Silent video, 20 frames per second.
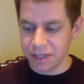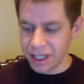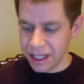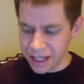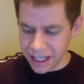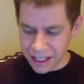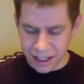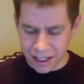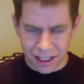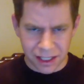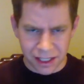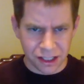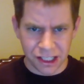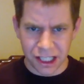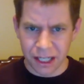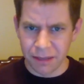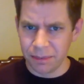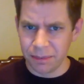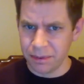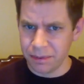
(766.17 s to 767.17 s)
I think this
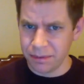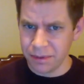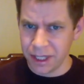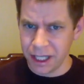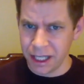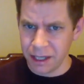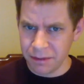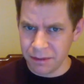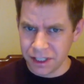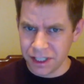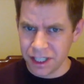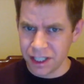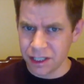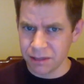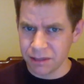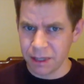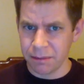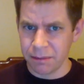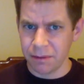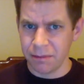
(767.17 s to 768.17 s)
chip, the image sensor,
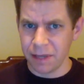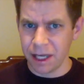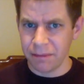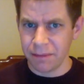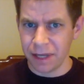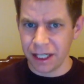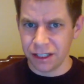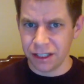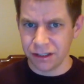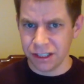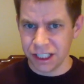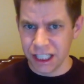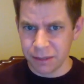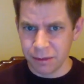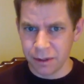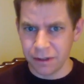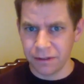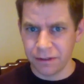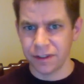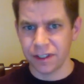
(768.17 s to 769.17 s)
might be made by
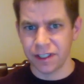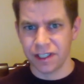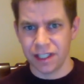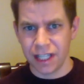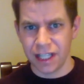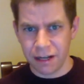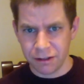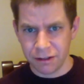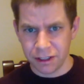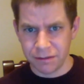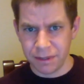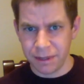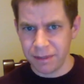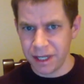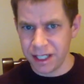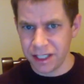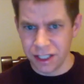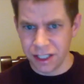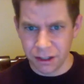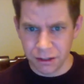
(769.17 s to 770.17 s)
Toshiba versus that one's made
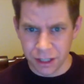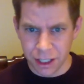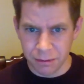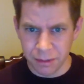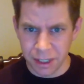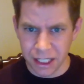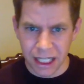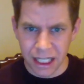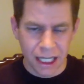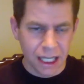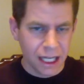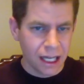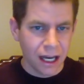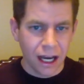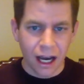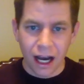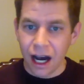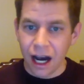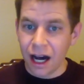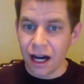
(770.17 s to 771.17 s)
by Sony. But
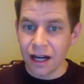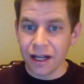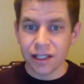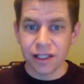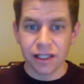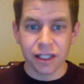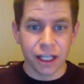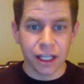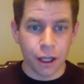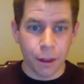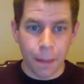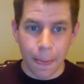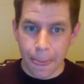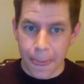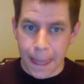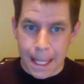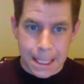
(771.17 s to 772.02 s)
honestly,